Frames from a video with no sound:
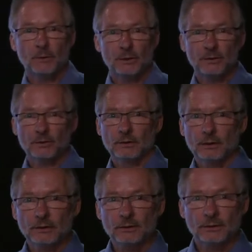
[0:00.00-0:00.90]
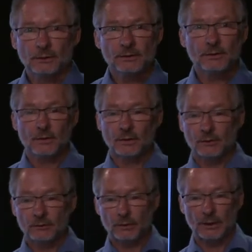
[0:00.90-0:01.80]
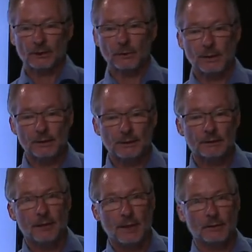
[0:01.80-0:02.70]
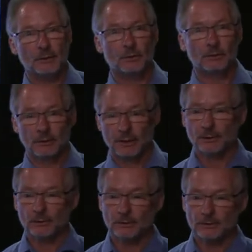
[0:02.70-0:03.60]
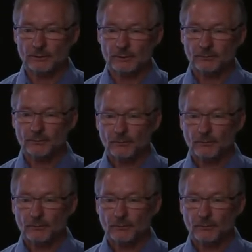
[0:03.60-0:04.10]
which is necessary for calculating the annual capital costs.